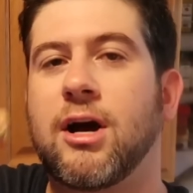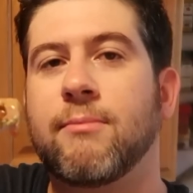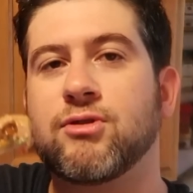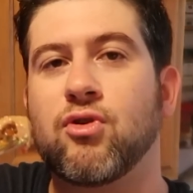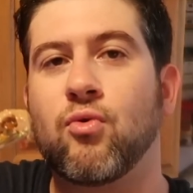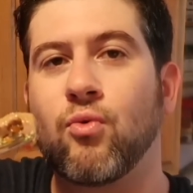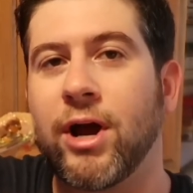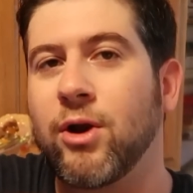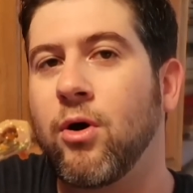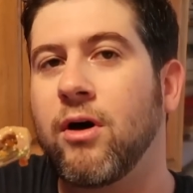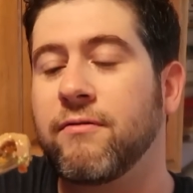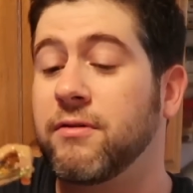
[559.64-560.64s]
comes
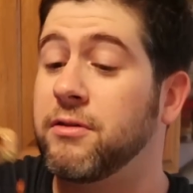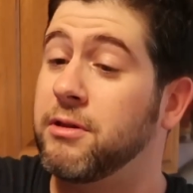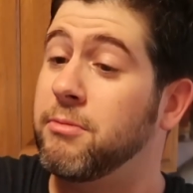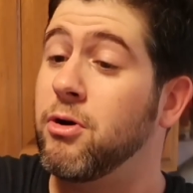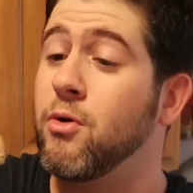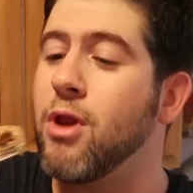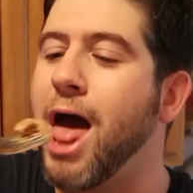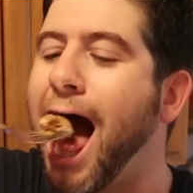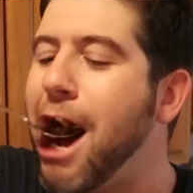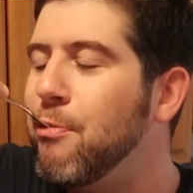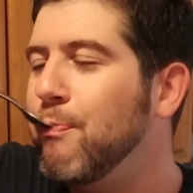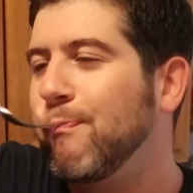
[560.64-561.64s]
right off the bone.
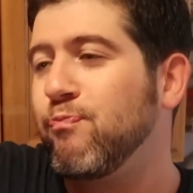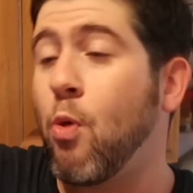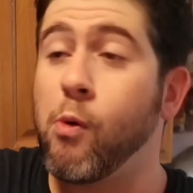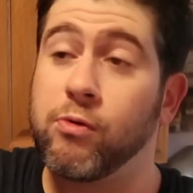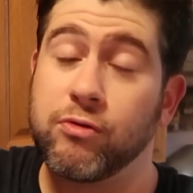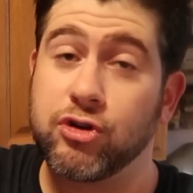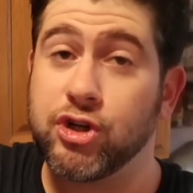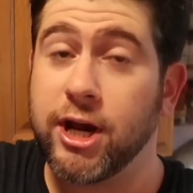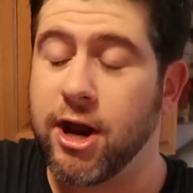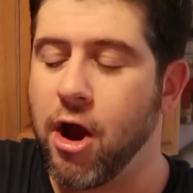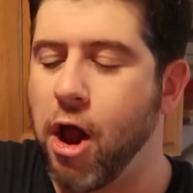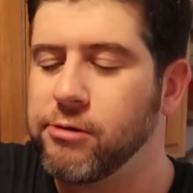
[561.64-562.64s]
Oh, the
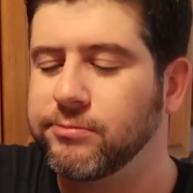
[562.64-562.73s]
shank.